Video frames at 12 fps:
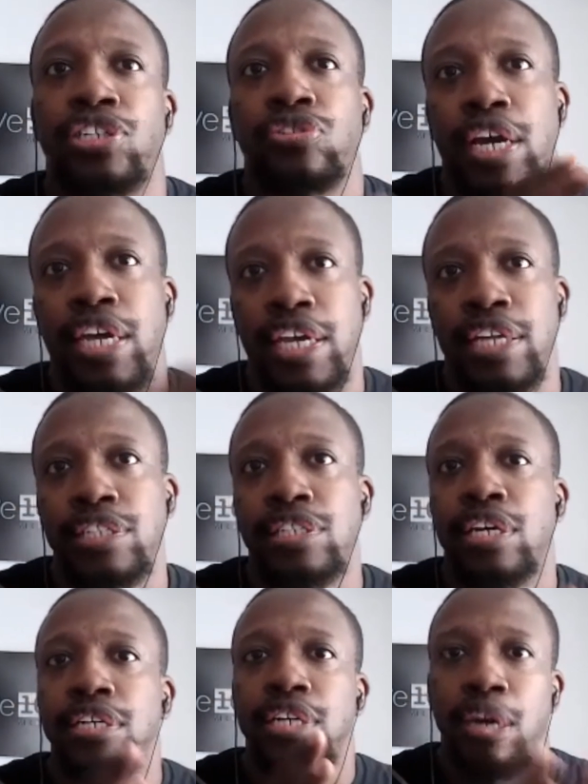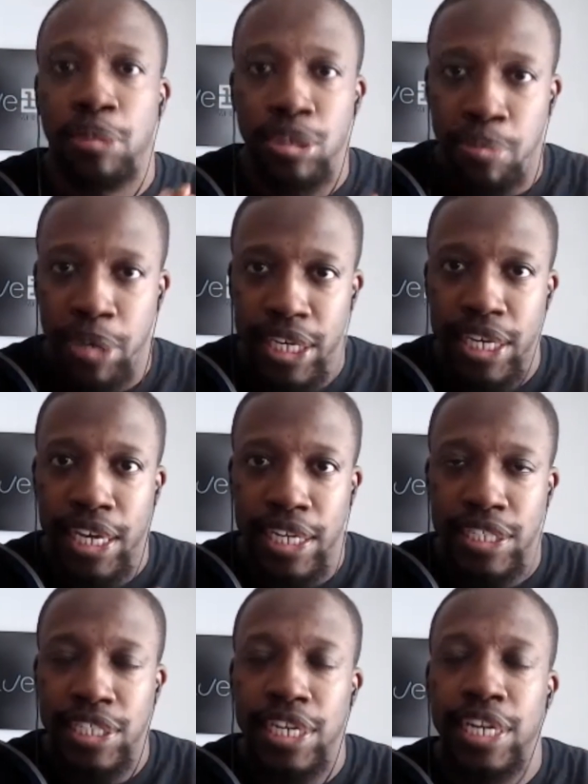try Kinsta, WP
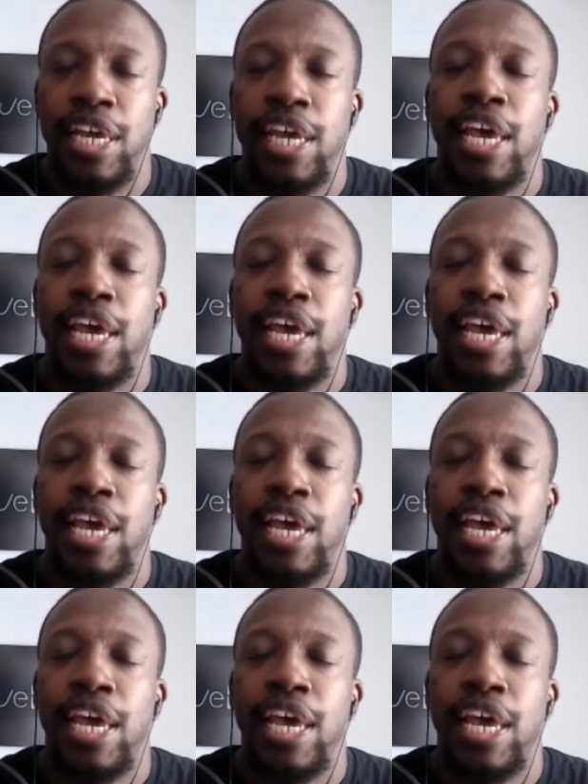Engine,